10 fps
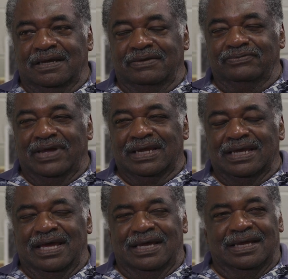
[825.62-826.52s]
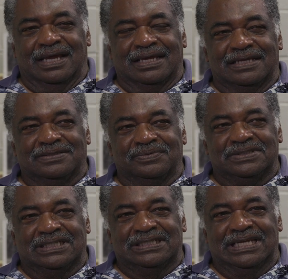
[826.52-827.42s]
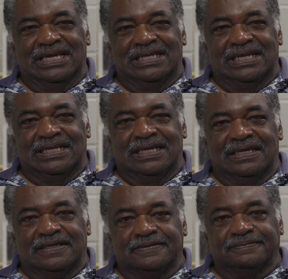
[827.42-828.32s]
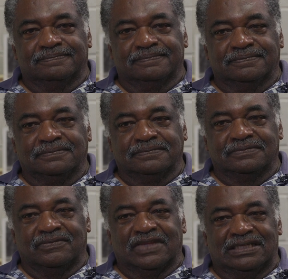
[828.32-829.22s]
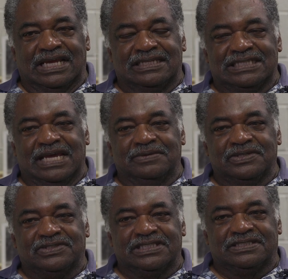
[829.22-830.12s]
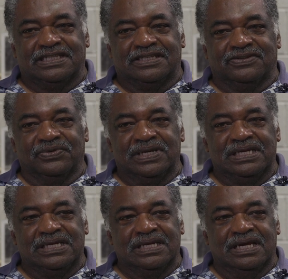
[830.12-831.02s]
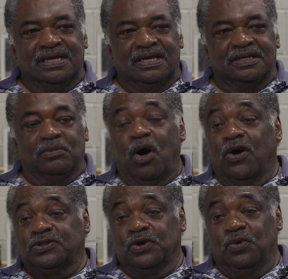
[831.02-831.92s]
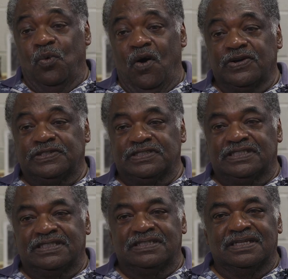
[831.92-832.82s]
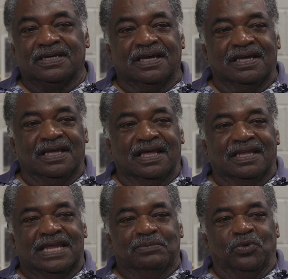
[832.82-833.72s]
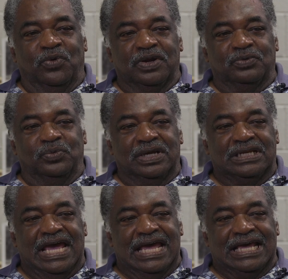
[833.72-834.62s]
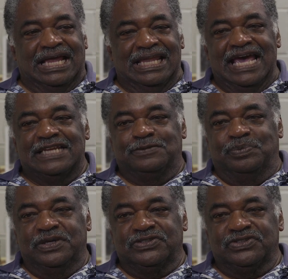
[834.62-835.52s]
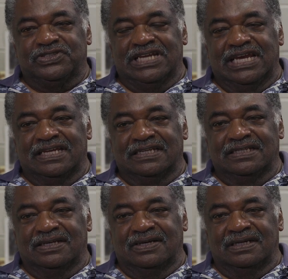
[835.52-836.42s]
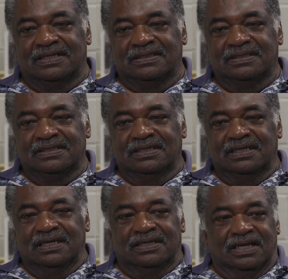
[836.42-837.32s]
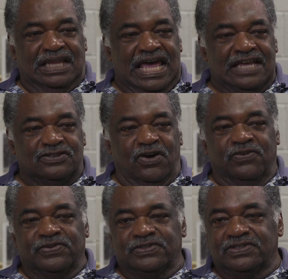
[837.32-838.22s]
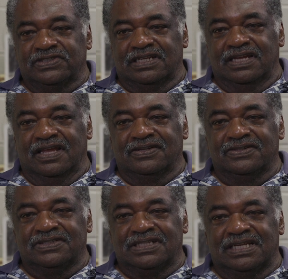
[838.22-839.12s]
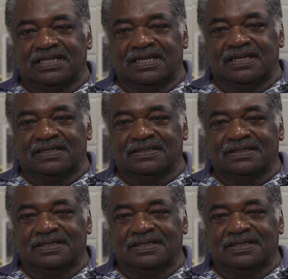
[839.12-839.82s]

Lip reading: In fact, I guess it was the day that that same year, 63, the March on Washington. That morning we'd had class pictures taken, the class officers and others, and